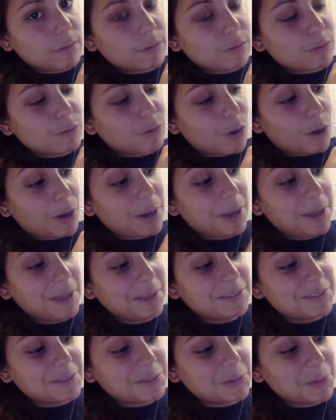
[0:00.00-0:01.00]
Sorry,
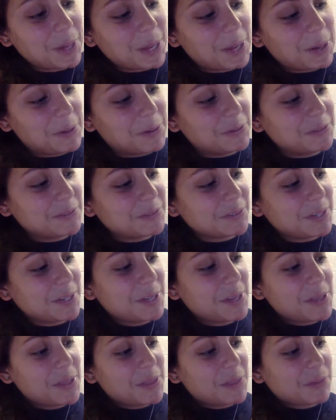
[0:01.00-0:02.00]
it's 12.
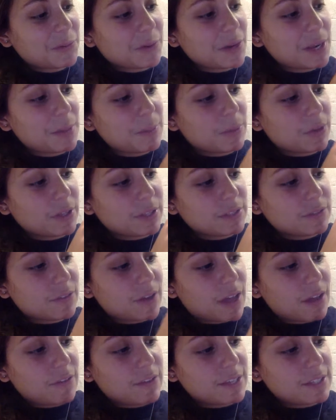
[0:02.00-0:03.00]
3 plus
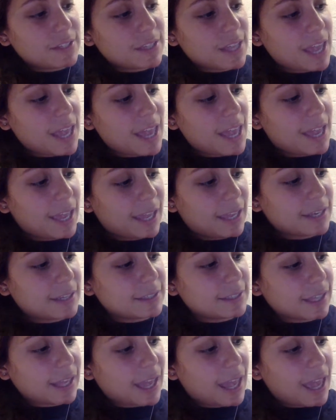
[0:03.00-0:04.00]
5 is 8.
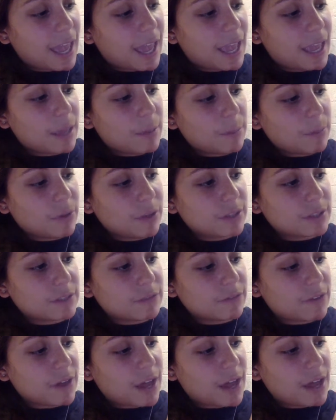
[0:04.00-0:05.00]
8 plus
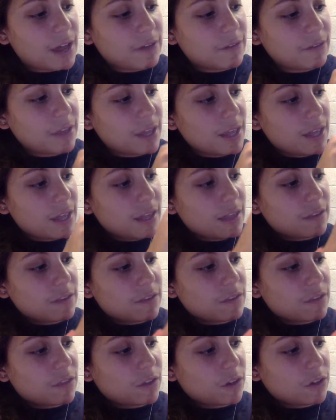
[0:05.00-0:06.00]
5 is
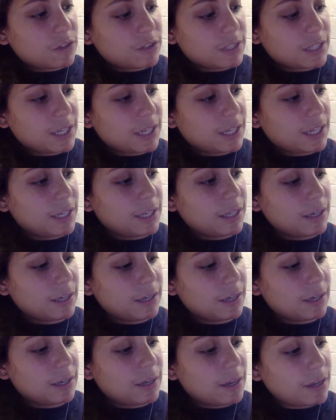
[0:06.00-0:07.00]
13.
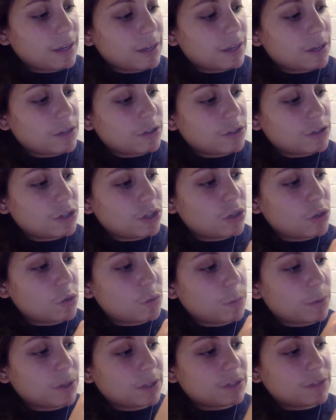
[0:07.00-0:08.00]
2
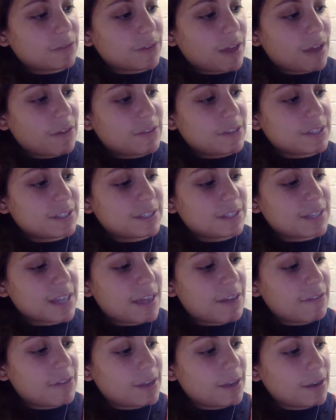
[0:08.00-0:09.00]
plus 5 is
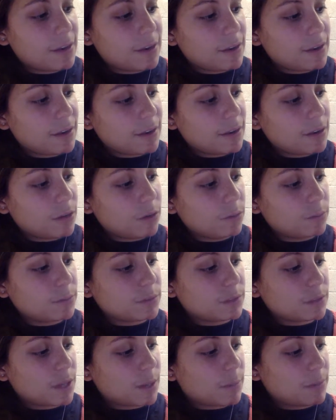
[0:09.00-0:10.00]
7.
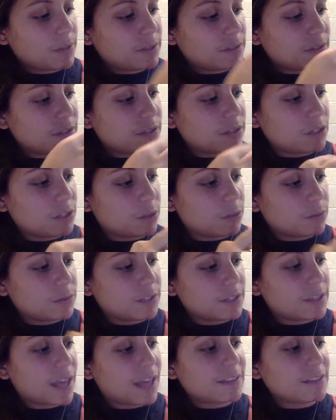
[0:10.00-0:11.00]
Oops, I missed the 2.
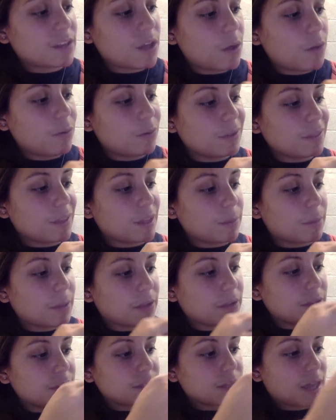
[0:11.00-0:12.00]
See, that's the only thing about
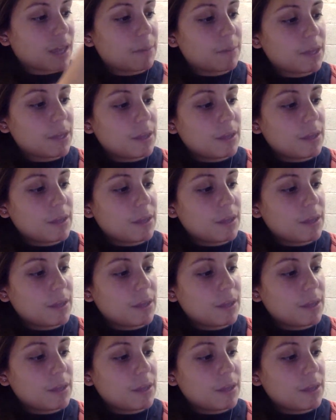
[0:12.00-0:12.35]
this game,